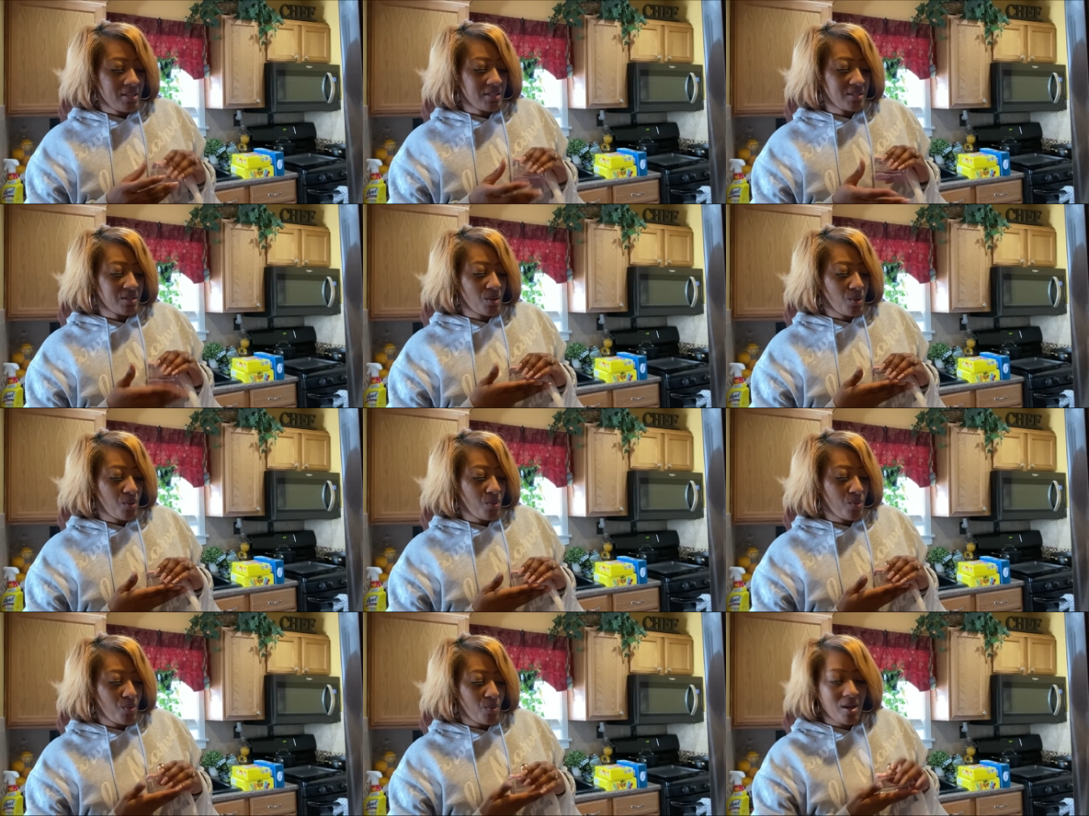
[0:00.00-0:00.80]

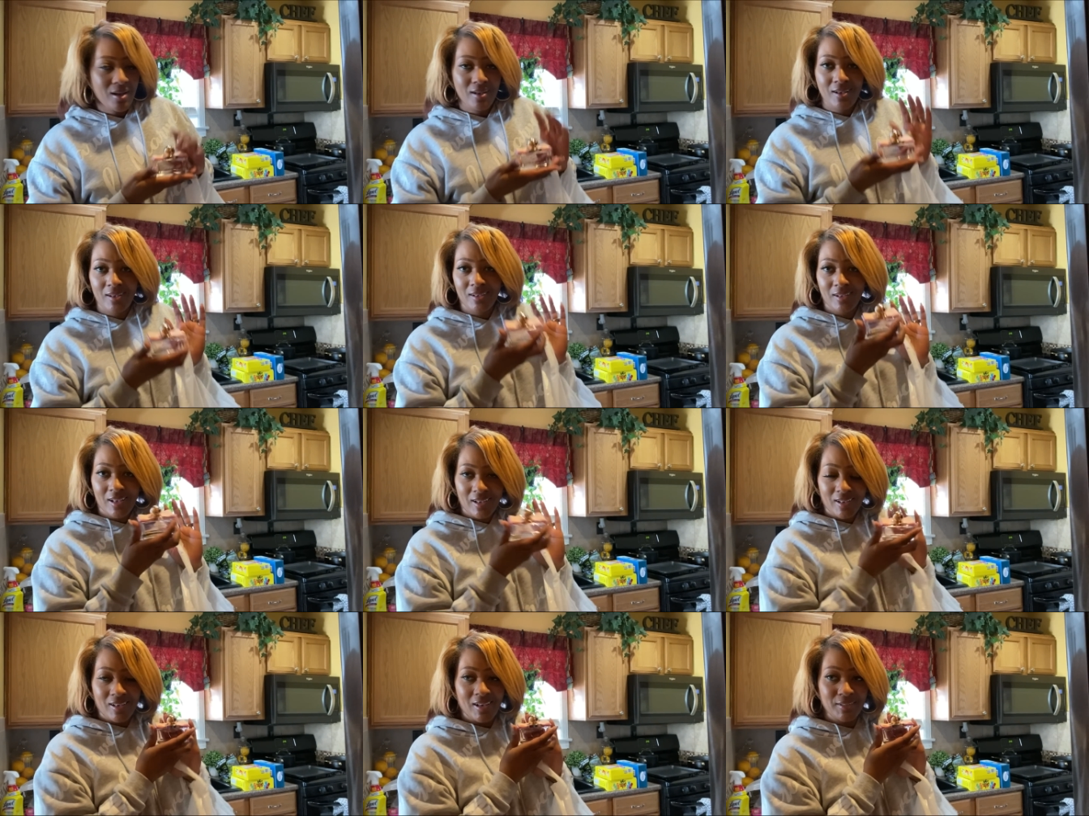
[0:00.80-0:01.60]
So
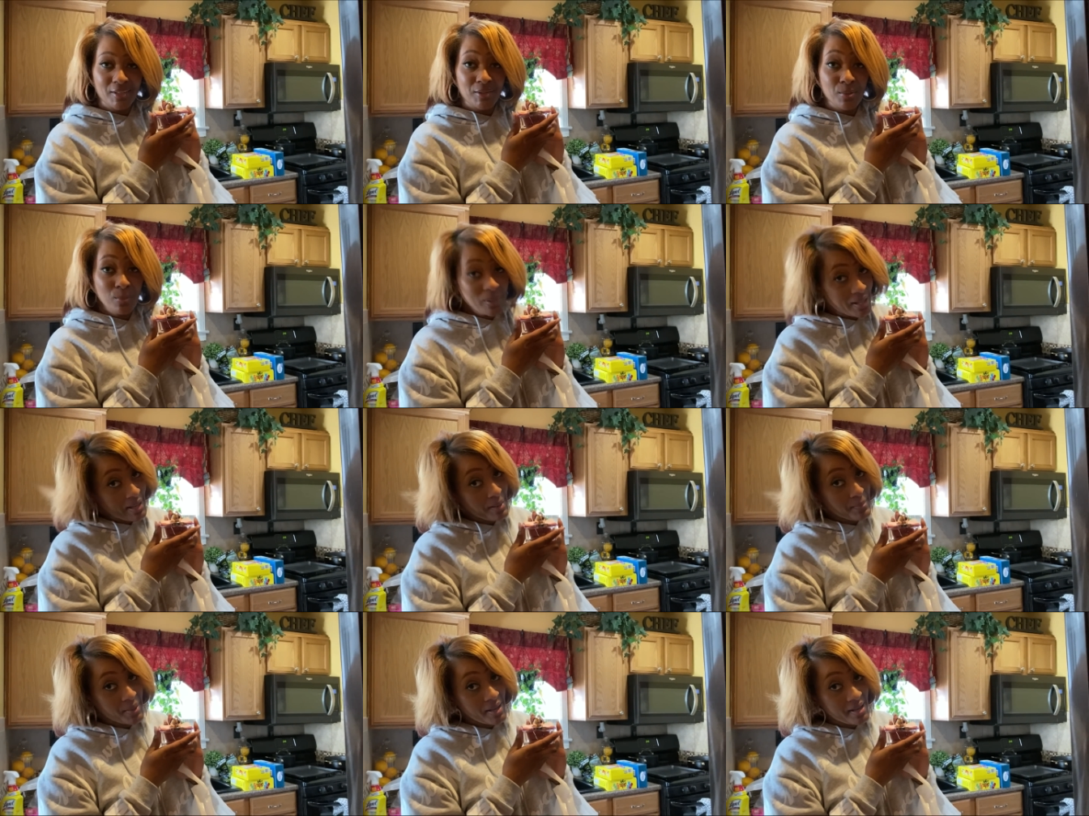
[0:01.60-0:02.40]
another
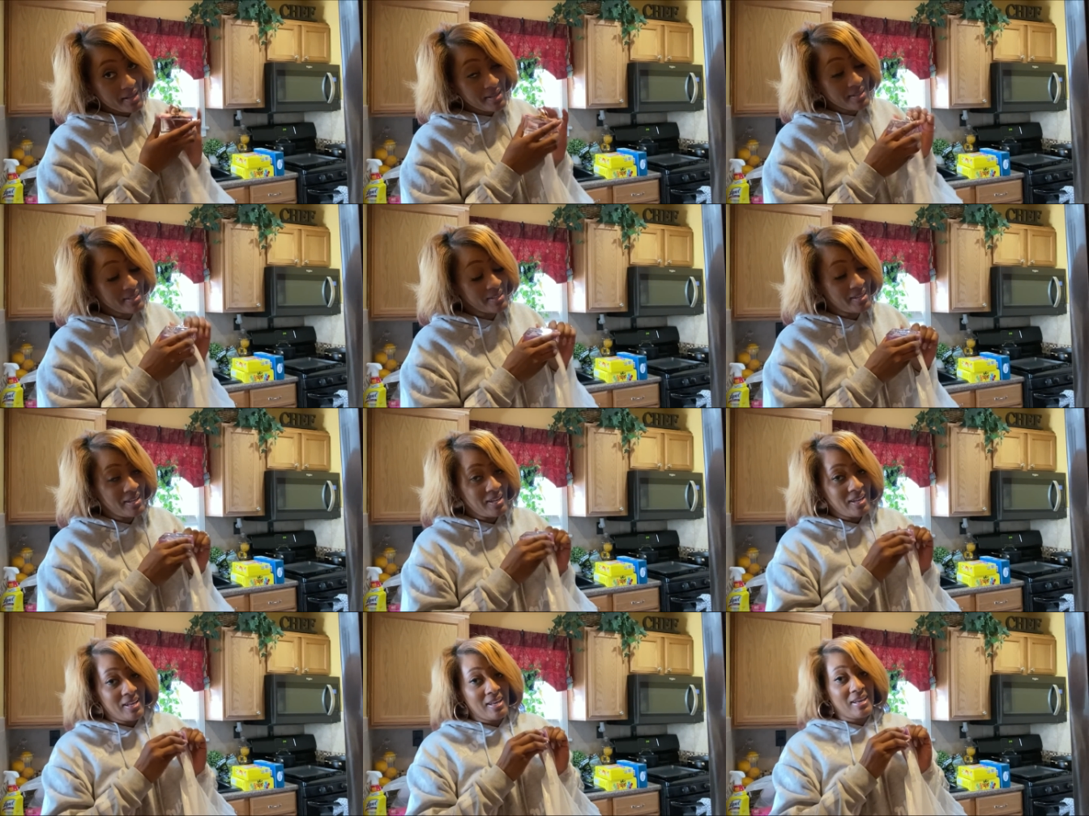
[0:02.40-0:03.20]
blind buy
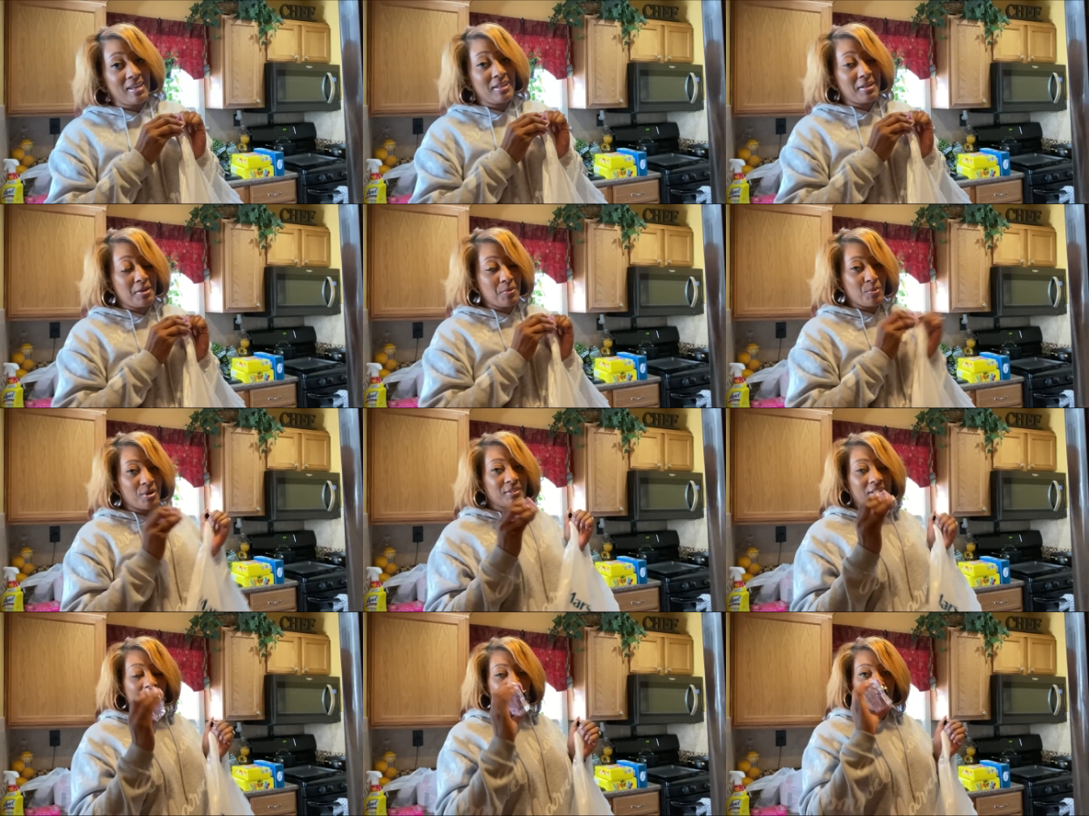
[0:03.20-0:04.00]
and it
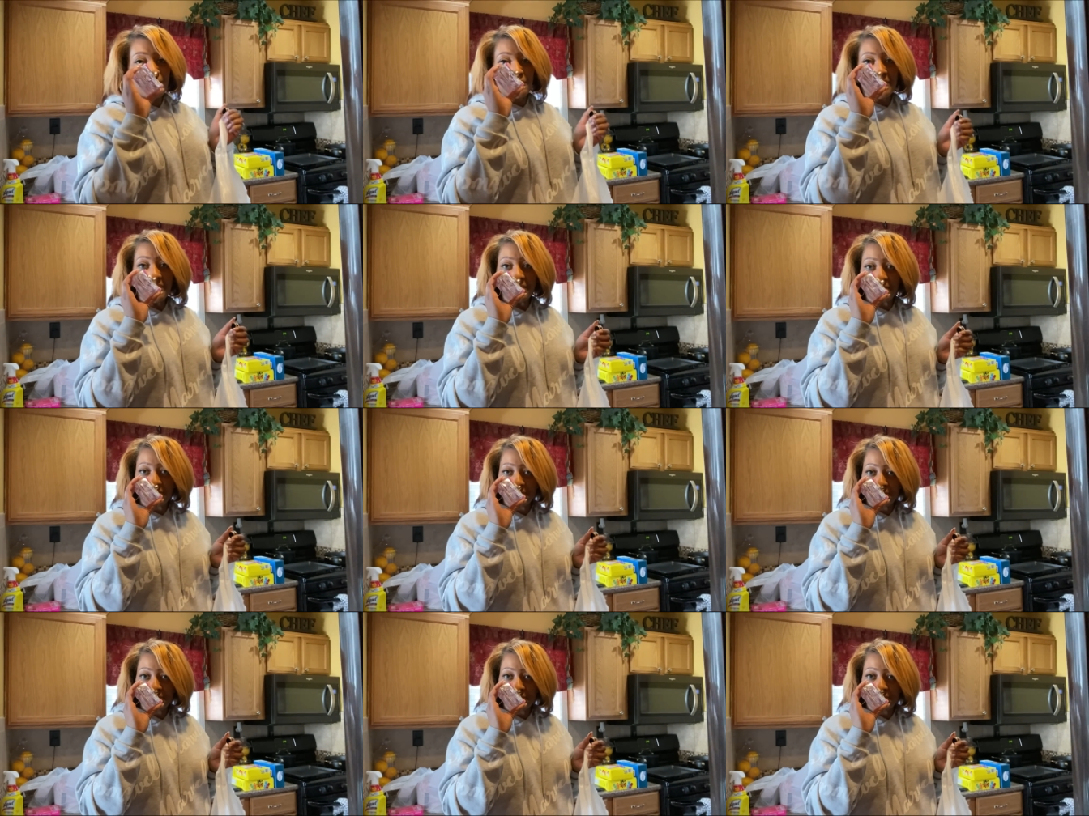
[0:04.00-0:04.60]
worked out for me.